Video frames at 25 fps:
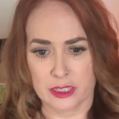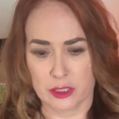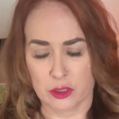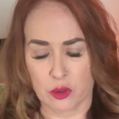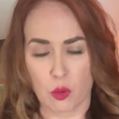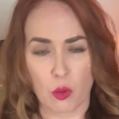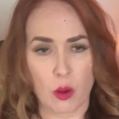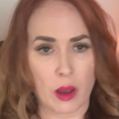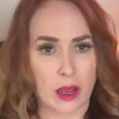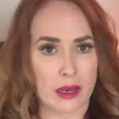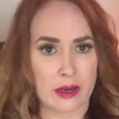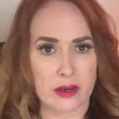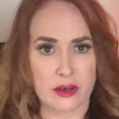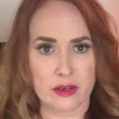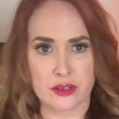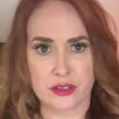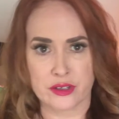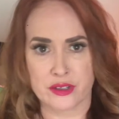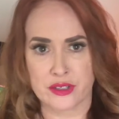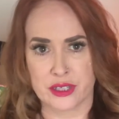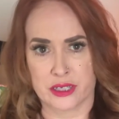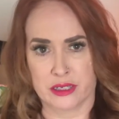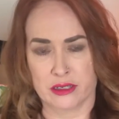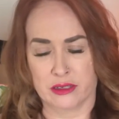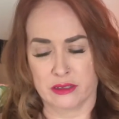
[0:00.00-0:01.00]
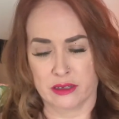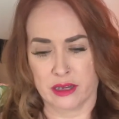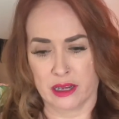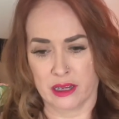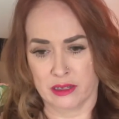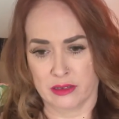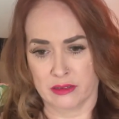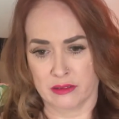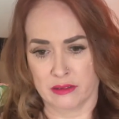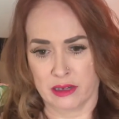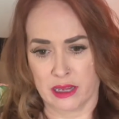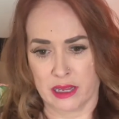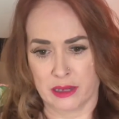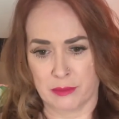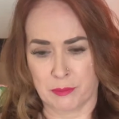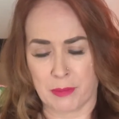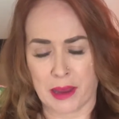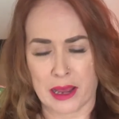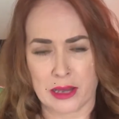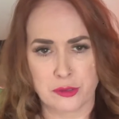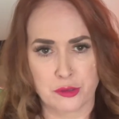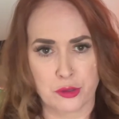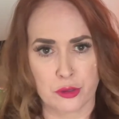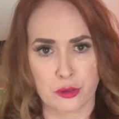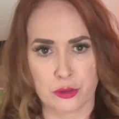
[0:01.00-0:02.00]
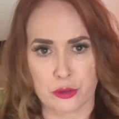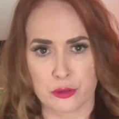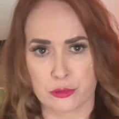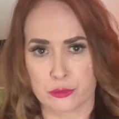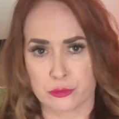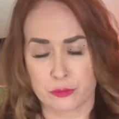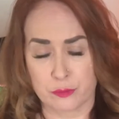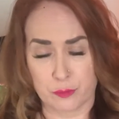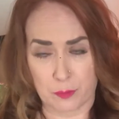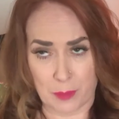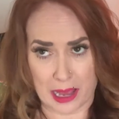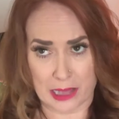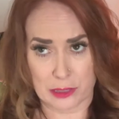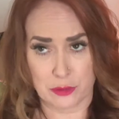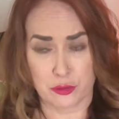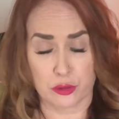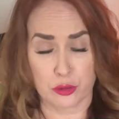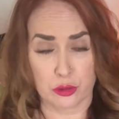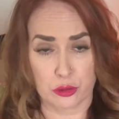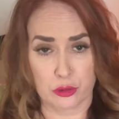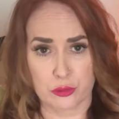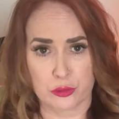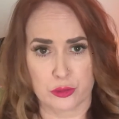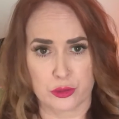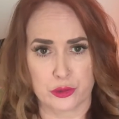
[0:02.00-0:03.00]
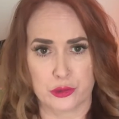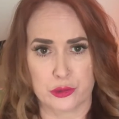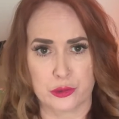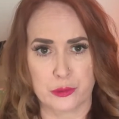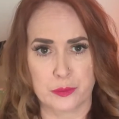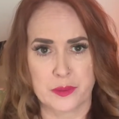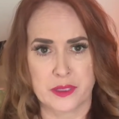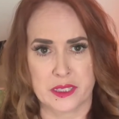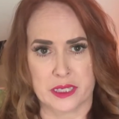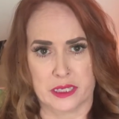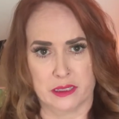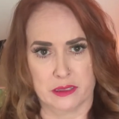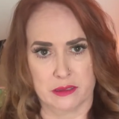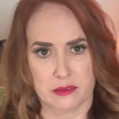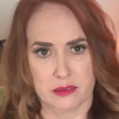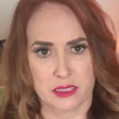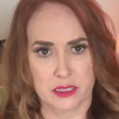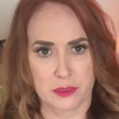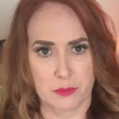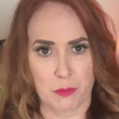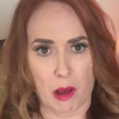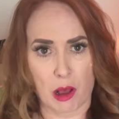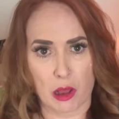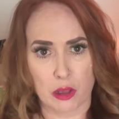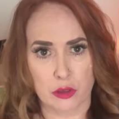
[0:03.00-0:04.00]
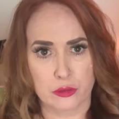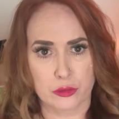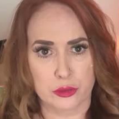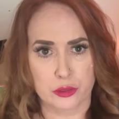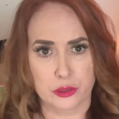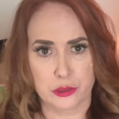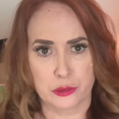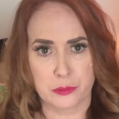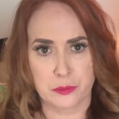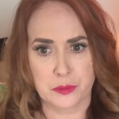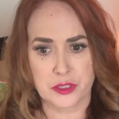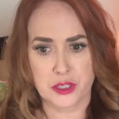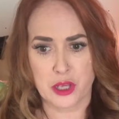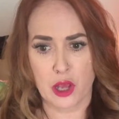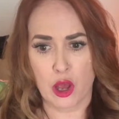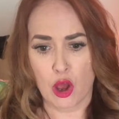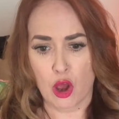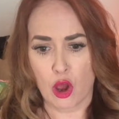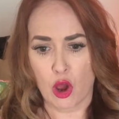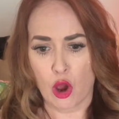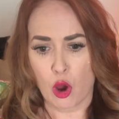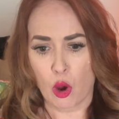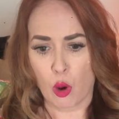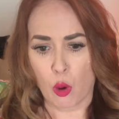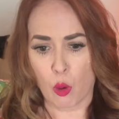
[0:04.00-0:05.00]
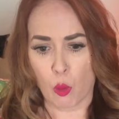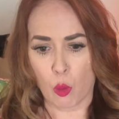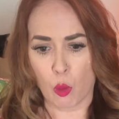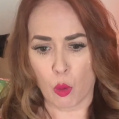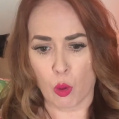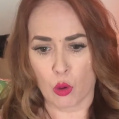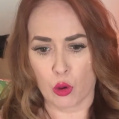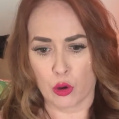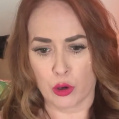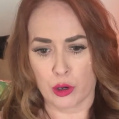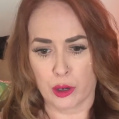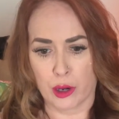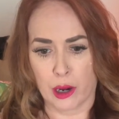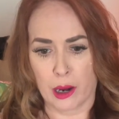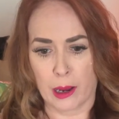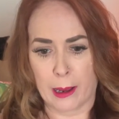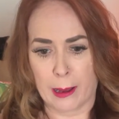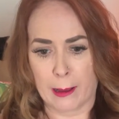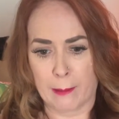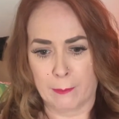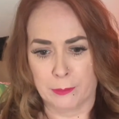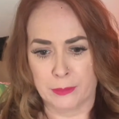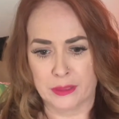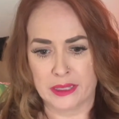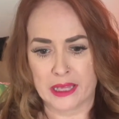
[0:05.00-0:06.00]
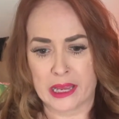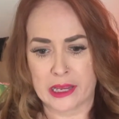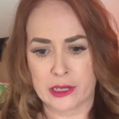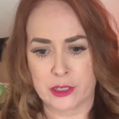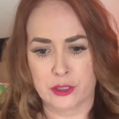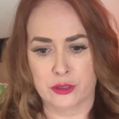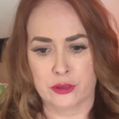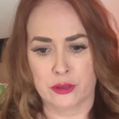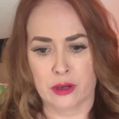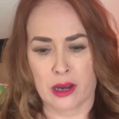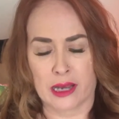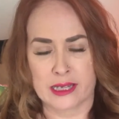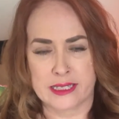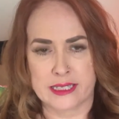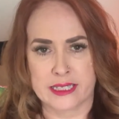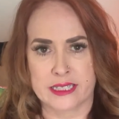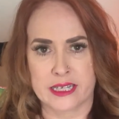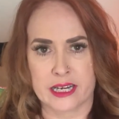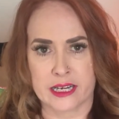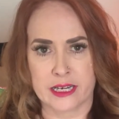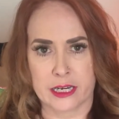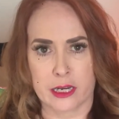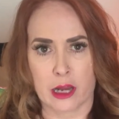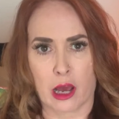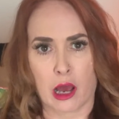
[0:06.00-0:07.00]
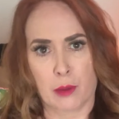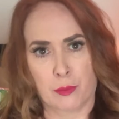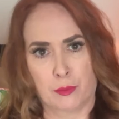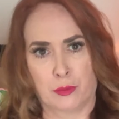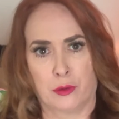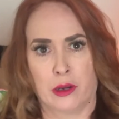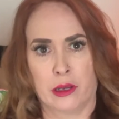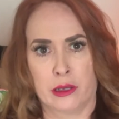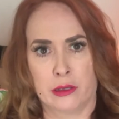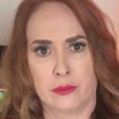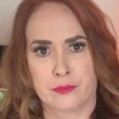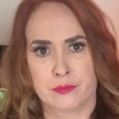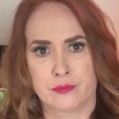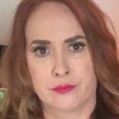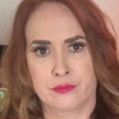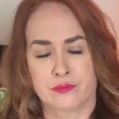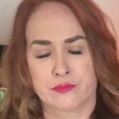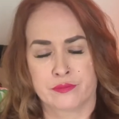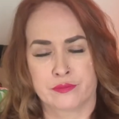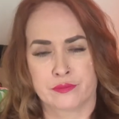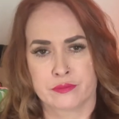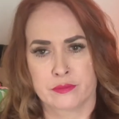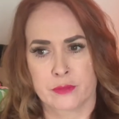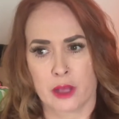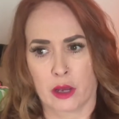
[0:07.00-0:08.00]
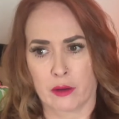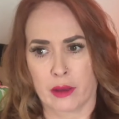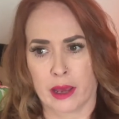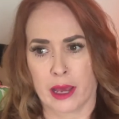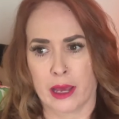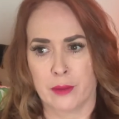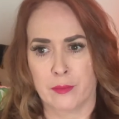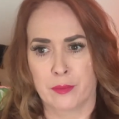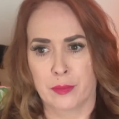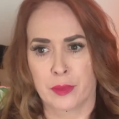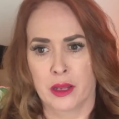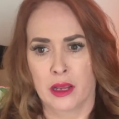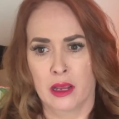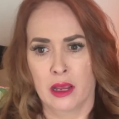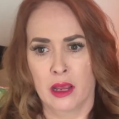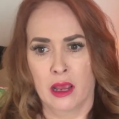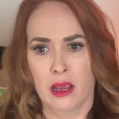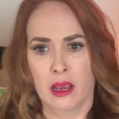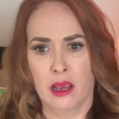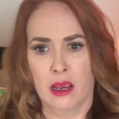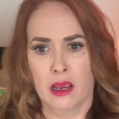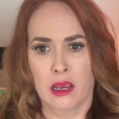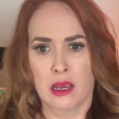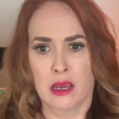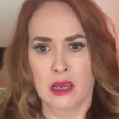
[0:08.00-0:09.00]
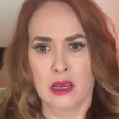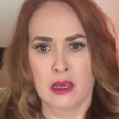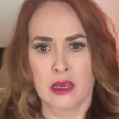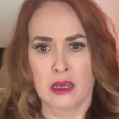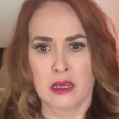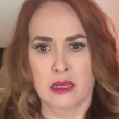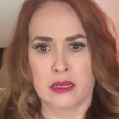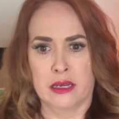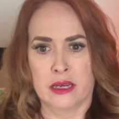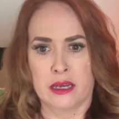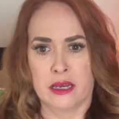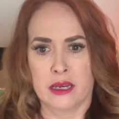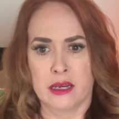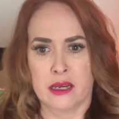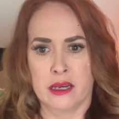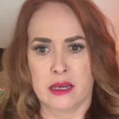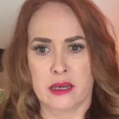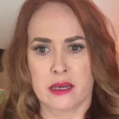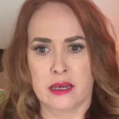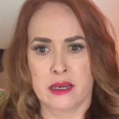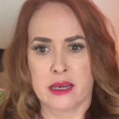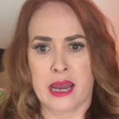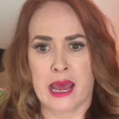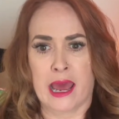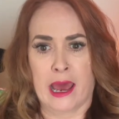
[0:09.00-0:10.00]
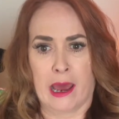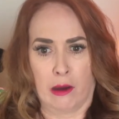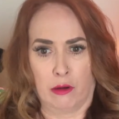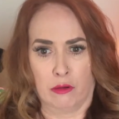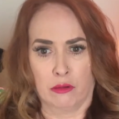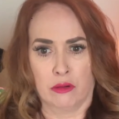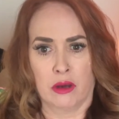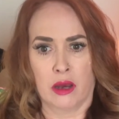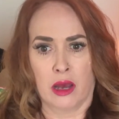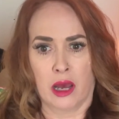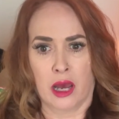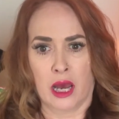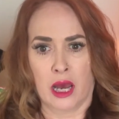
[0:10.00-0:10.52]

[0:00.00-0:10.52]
choirs and madrigal groups and small groups. Or later I studied opera. Okay. Now,